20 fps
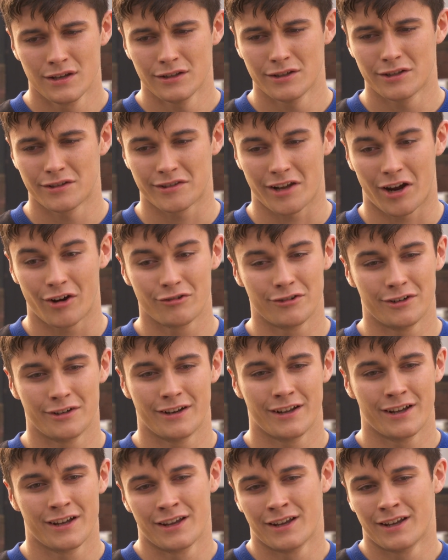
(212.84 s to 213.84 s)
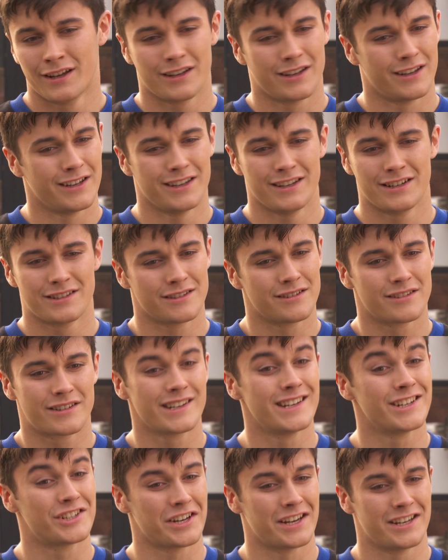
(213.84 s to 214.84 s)
That Darren isn't
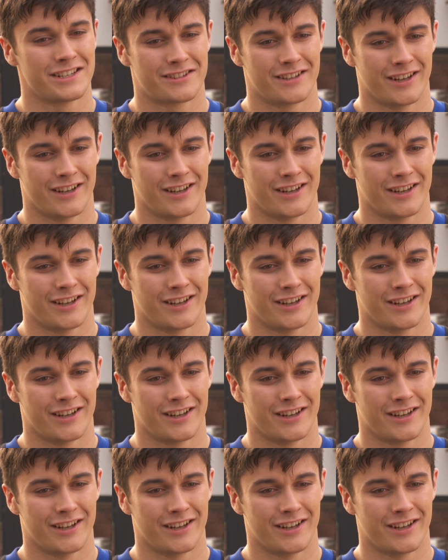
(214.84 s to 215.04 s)
DJ's